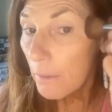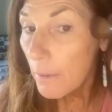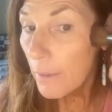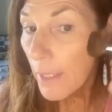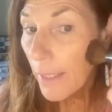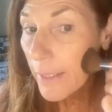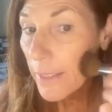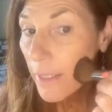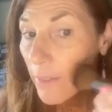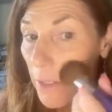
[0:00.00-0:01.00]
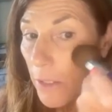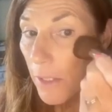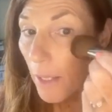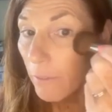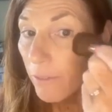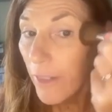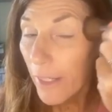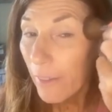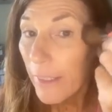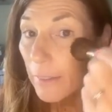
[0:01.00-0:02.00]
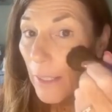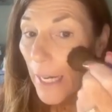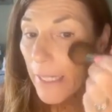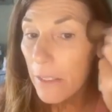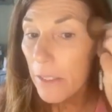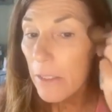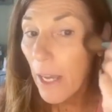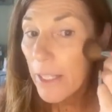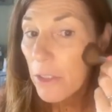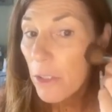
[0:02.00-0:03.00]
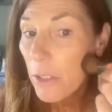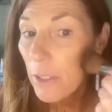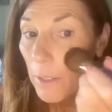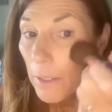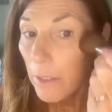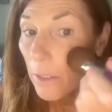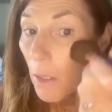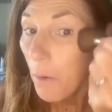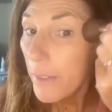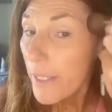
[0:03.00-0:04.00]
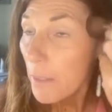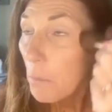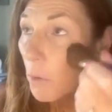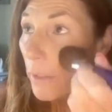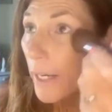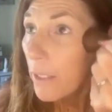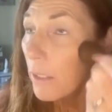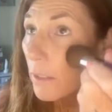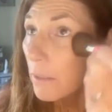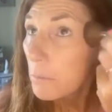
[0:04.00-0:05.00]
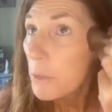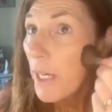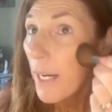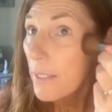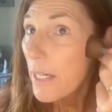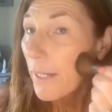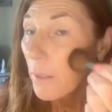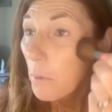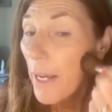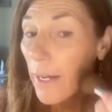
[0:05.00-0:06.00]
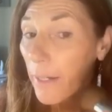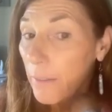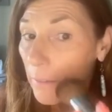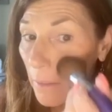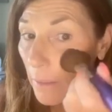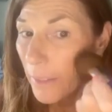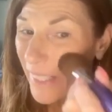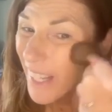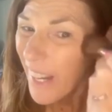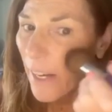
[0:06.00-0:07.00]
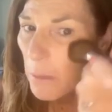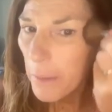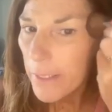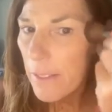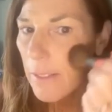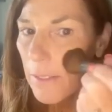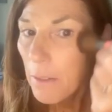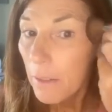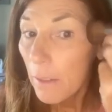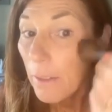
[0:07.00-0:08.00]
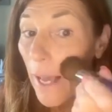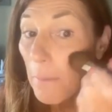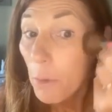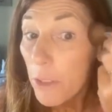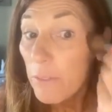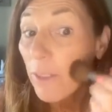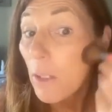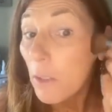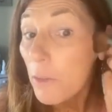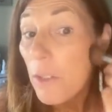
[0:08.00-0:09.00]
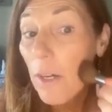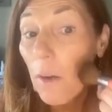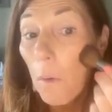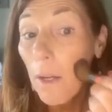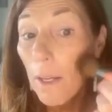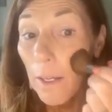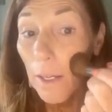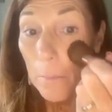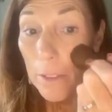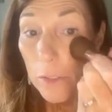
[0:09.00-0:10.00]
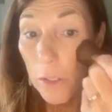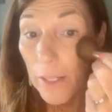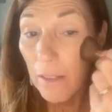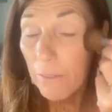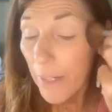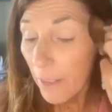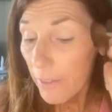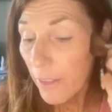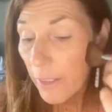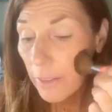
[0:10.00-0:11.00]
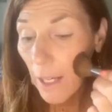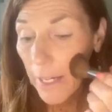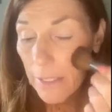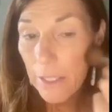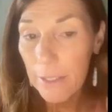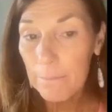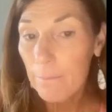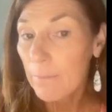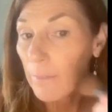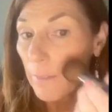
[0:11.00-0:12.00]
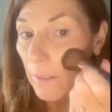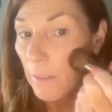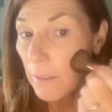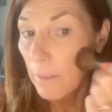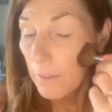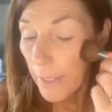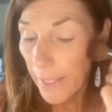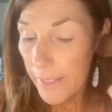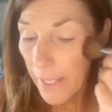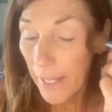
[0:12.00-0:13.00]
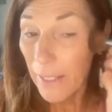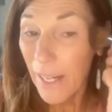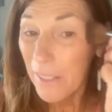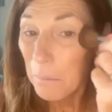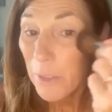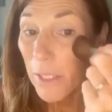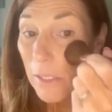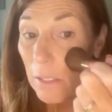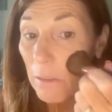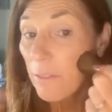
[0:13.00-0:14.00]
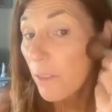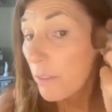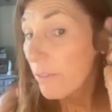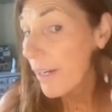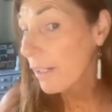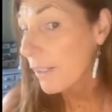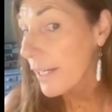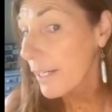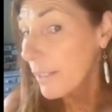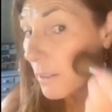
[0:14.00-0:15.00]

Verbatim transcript: And I like to give it just a very light touch. You can always add more later, but you can't take it away. You can, but it's a lot more difficult. So I'm going to start out very, very light. Like I said, I'm just going for a very